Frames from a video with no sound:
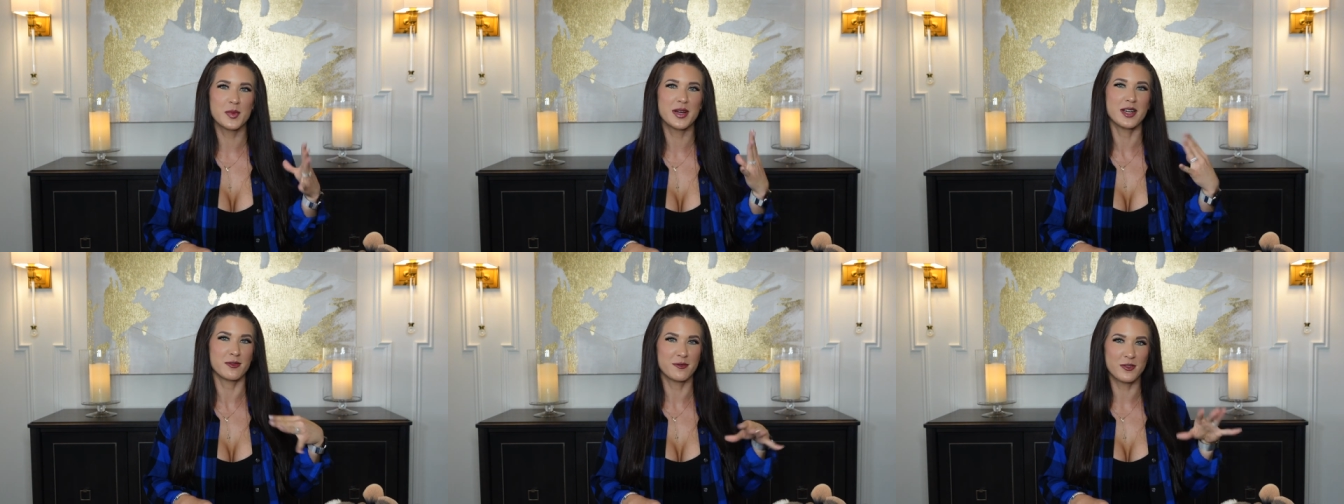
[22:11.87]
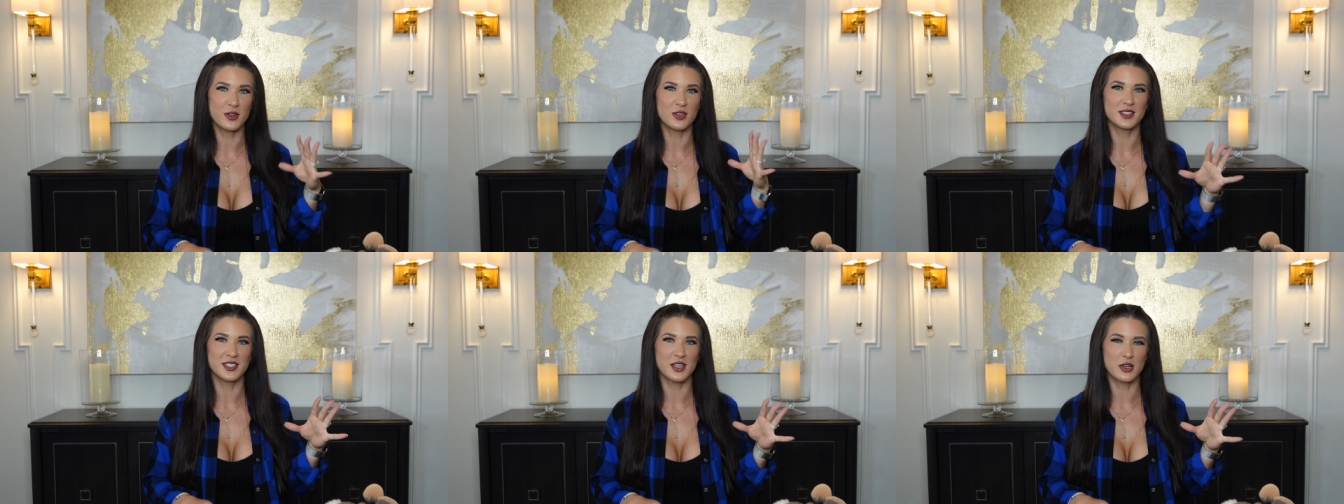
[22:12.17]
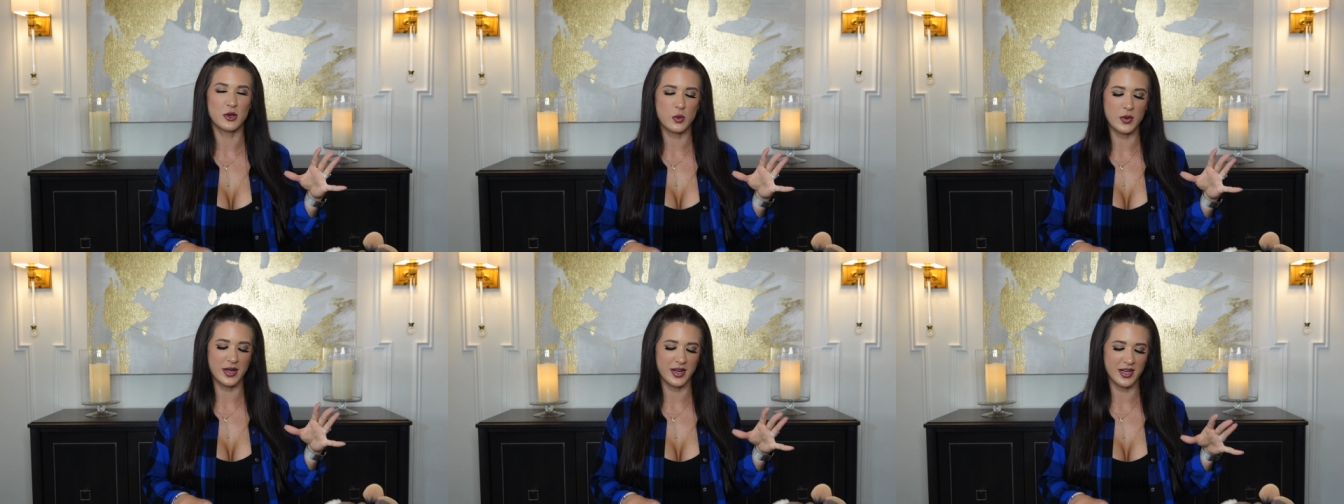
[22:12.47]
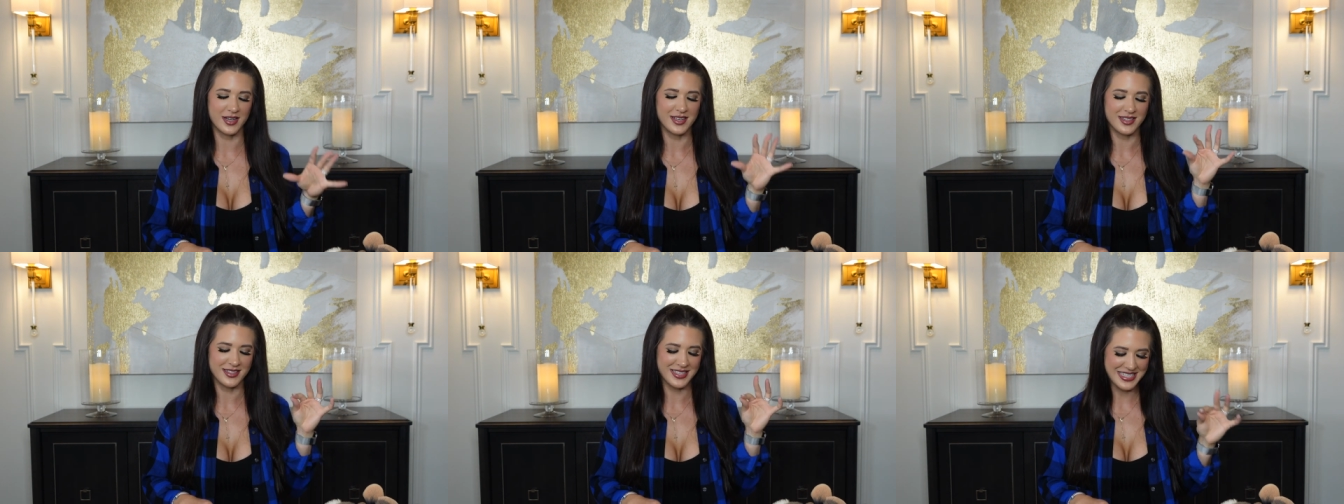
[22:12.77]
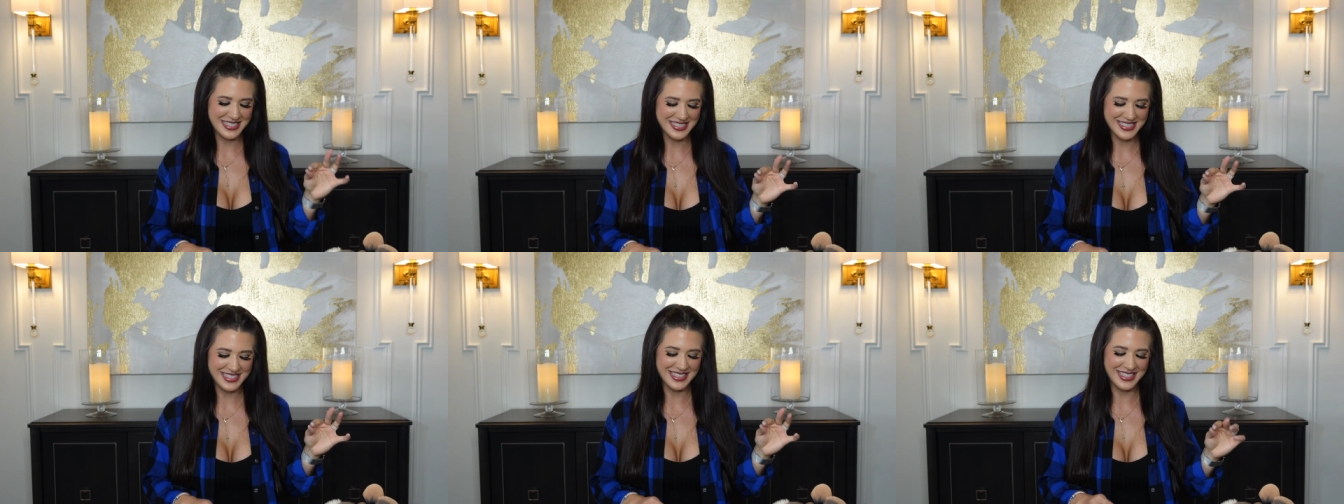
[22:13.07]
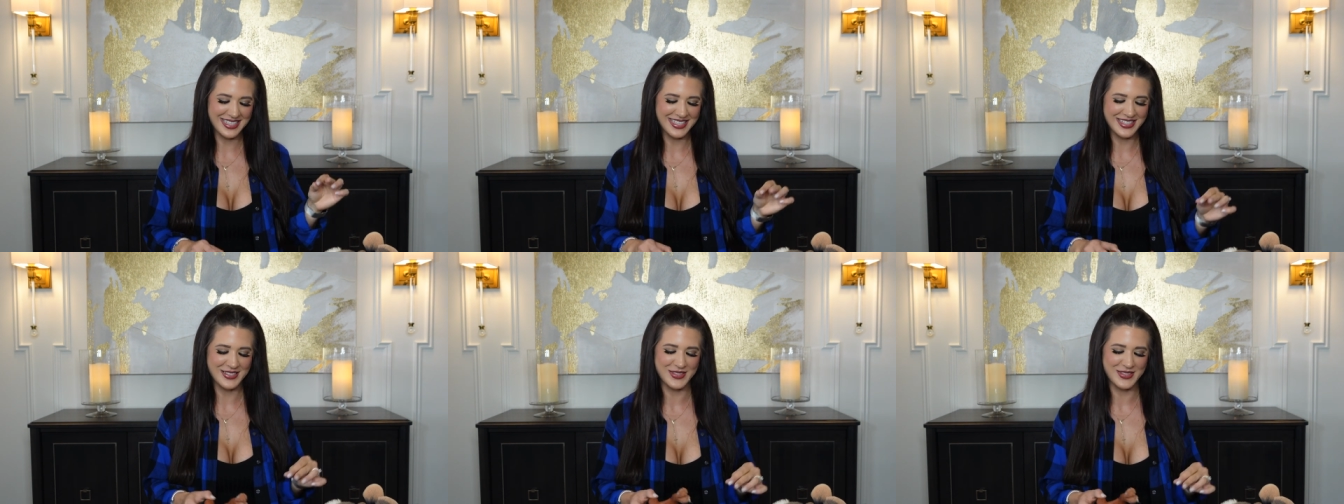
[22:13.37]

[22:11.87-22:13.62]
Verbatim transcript: but it falls out quite easily.